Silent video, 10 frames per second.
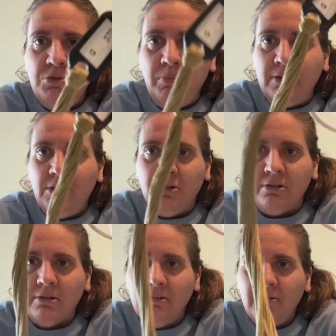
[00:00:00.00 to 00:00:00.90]
put
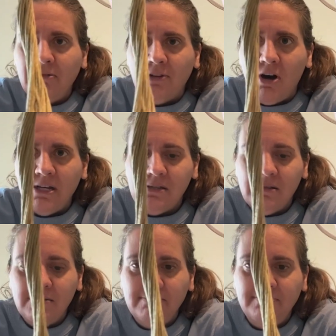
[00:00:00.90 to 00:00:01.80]
your floss.
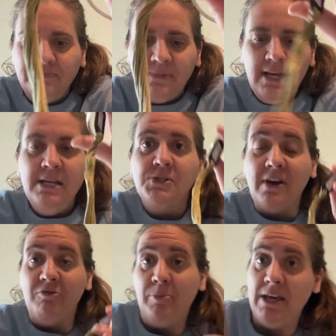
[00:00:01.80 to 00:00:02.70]
So
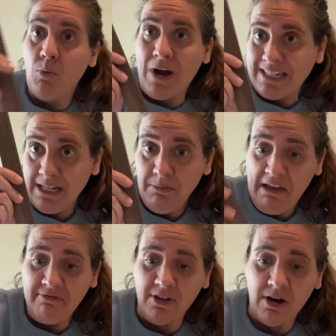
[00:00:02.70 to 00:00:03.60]
I've been winding my
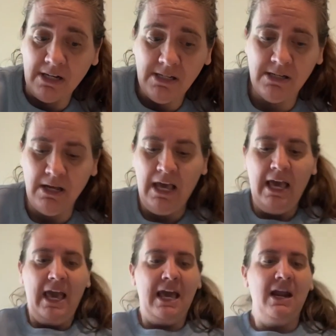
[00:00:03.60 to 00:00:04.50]
floss,
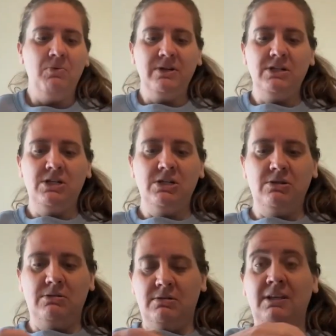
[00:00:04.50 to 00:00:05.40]
and I wanted to
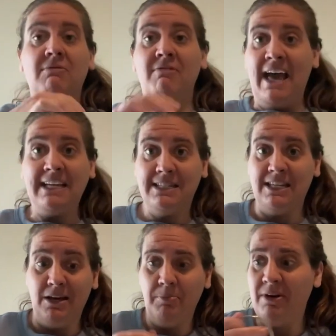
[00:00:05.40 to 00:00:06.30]
give that
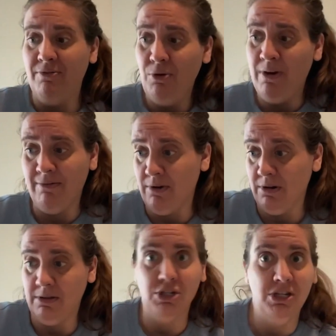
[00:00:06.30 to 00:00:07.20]
tip of whoever
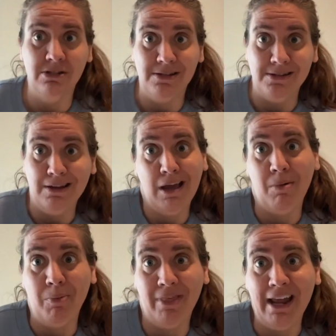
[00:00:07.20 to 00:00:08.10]
the geniuses that came
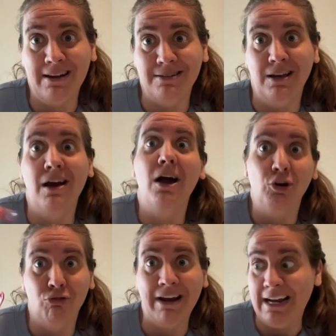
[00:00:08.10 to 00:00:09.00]
up with that idea.
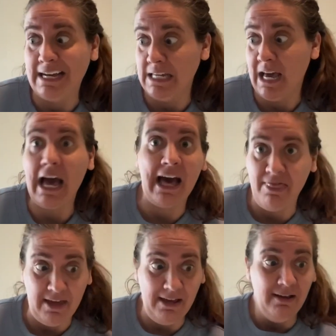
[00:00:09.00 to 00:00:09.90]
Great idea, I
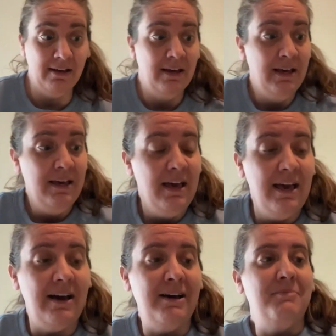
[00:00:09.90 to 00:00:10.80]
think.
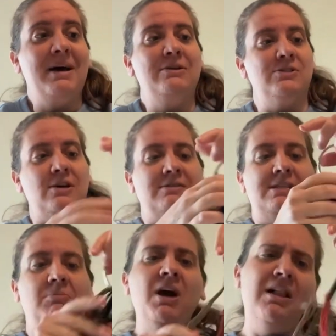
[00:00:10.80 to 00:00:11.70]
I used all the
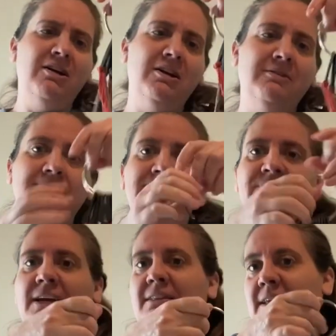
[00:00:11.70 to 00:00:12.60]
same color,
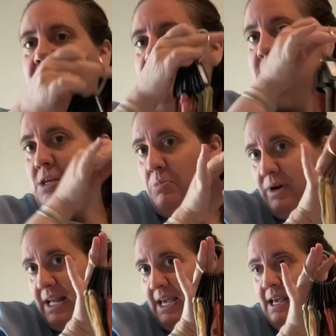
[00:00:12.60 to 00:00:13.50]
and I think it looks so
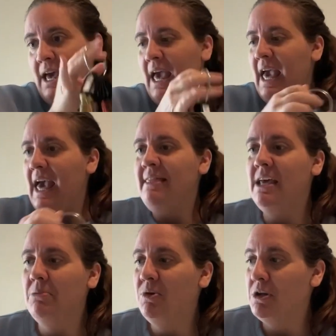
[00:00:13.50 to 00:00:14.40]
pretty. And then
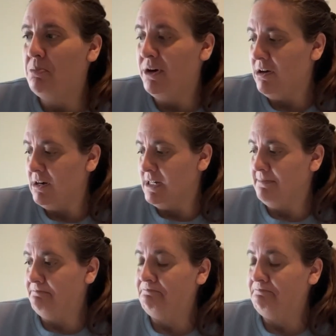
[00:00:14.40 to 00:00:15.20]
I'm going to put on,